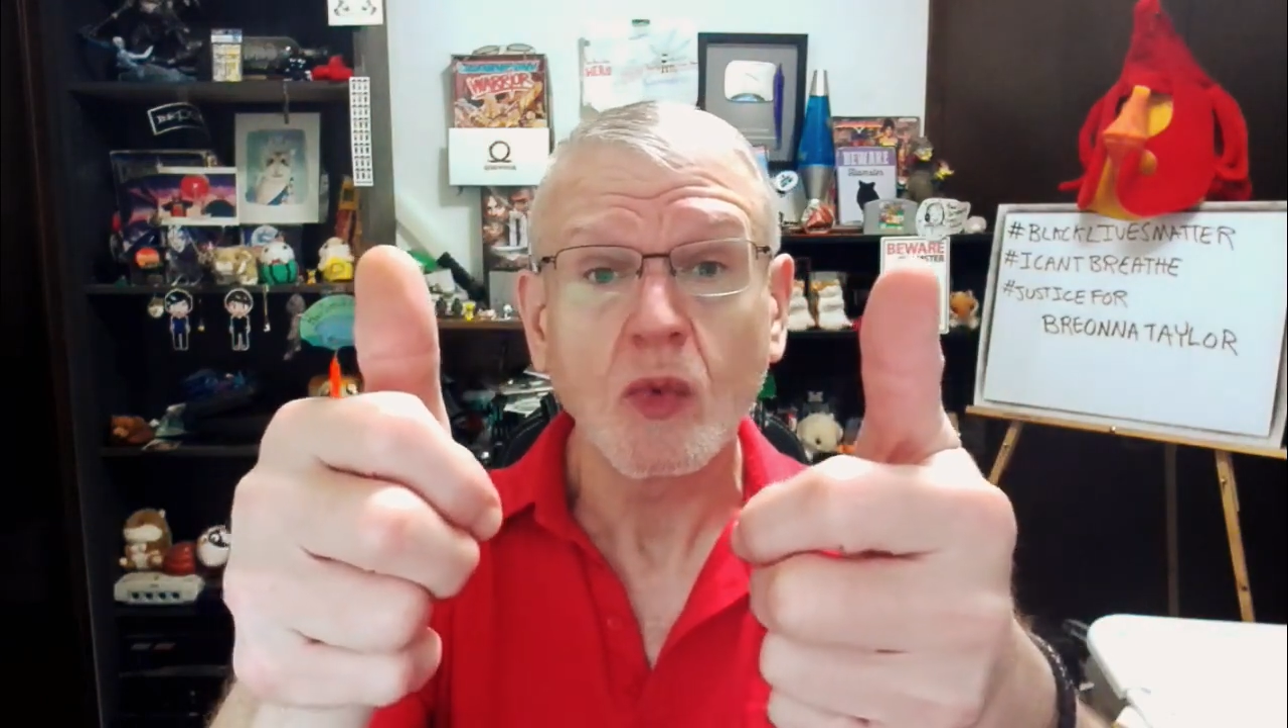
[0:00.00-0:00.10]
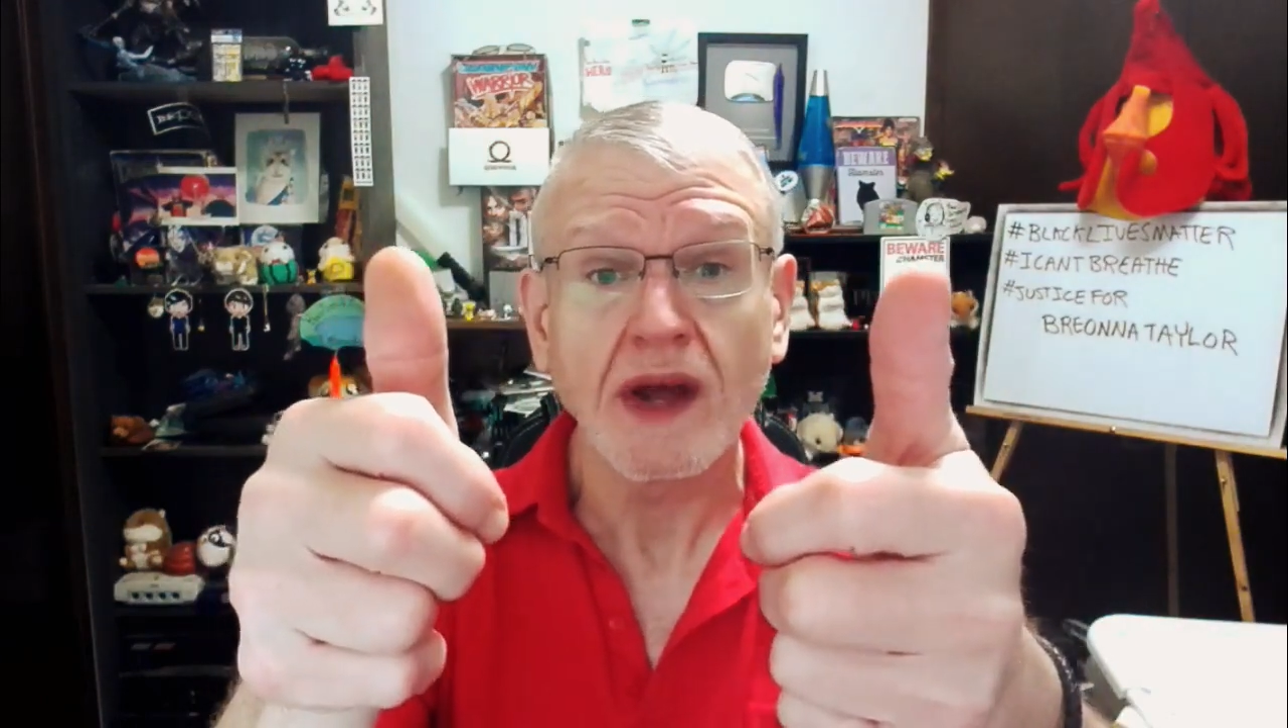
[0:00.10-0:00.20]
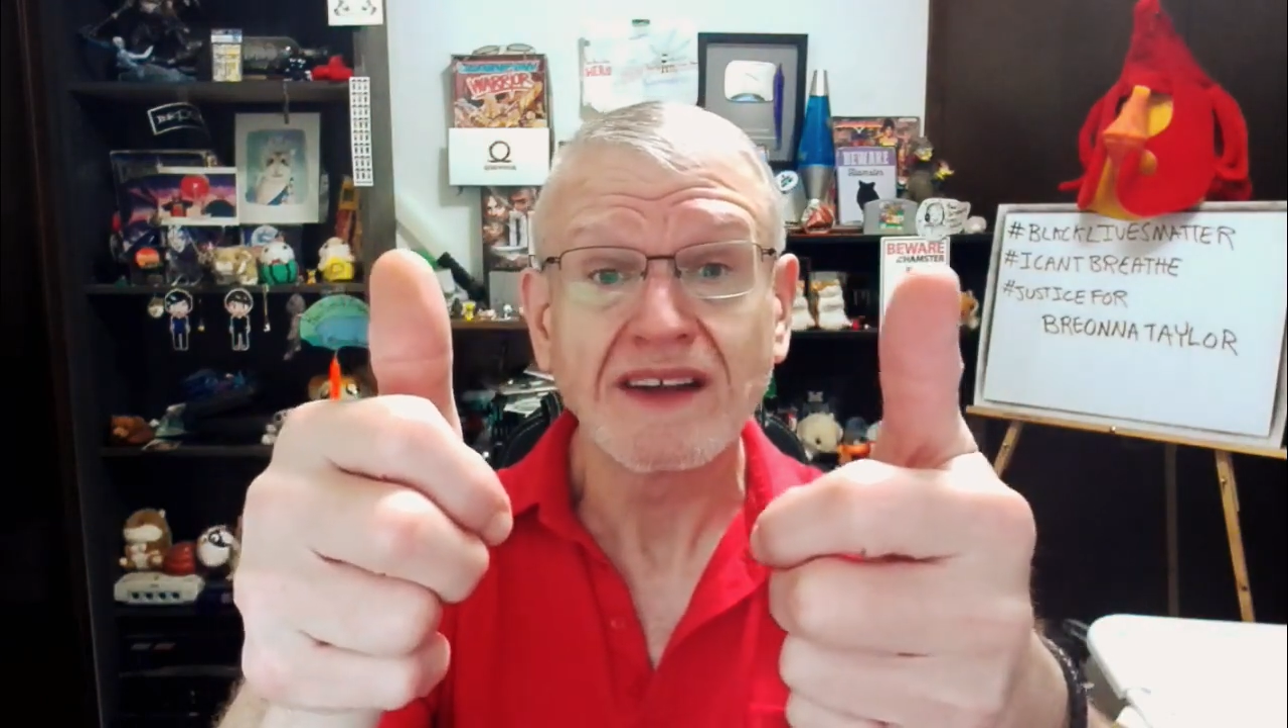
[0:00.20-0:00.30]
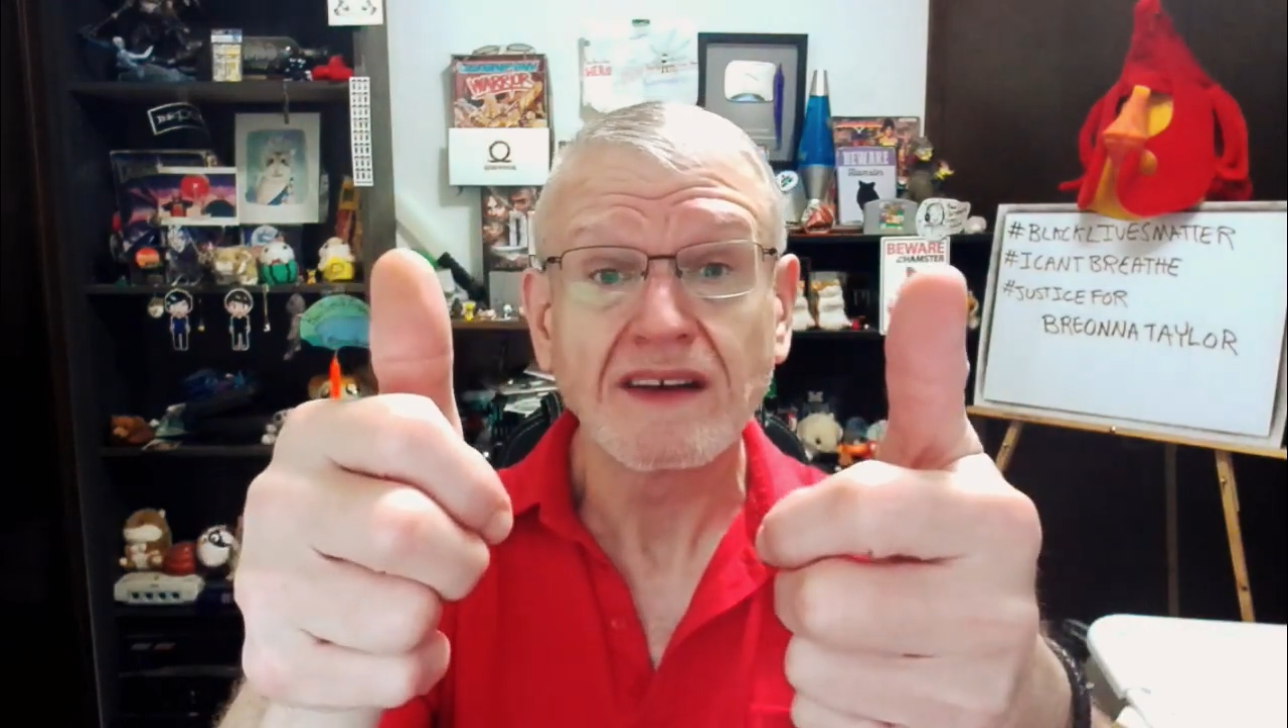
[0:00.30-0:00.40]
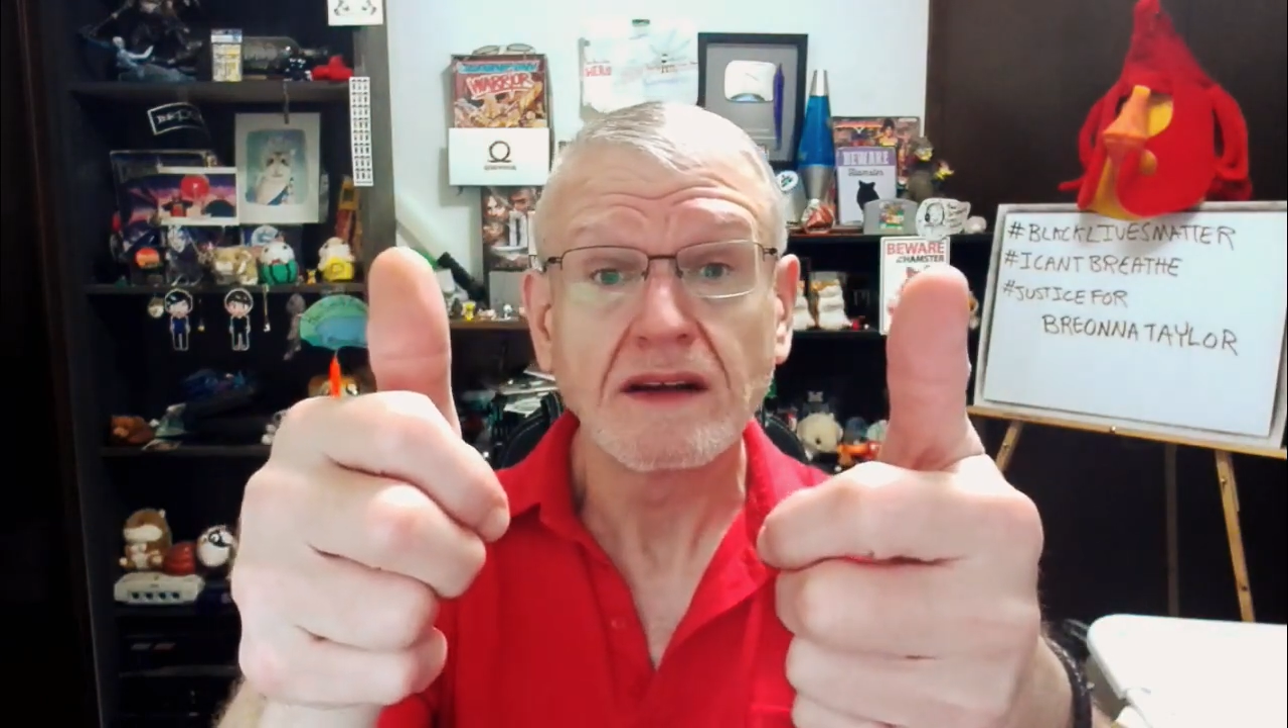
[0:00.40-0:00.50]

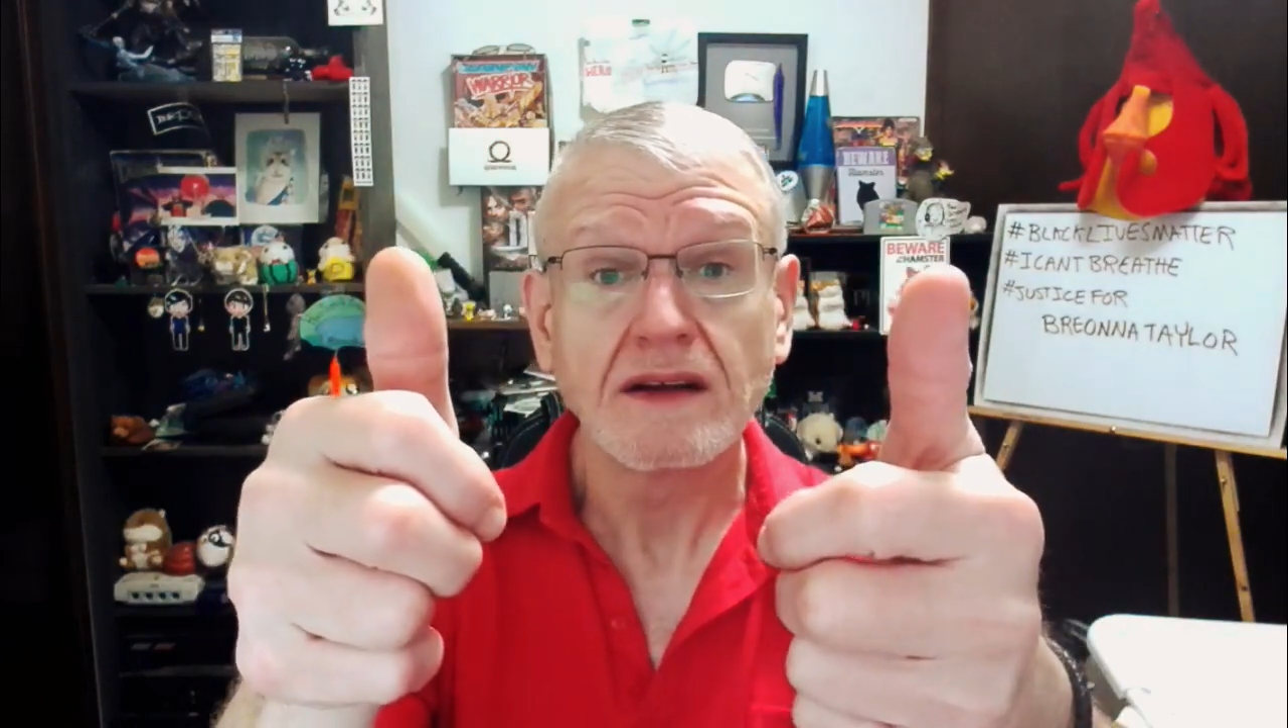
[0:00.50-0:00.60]
one.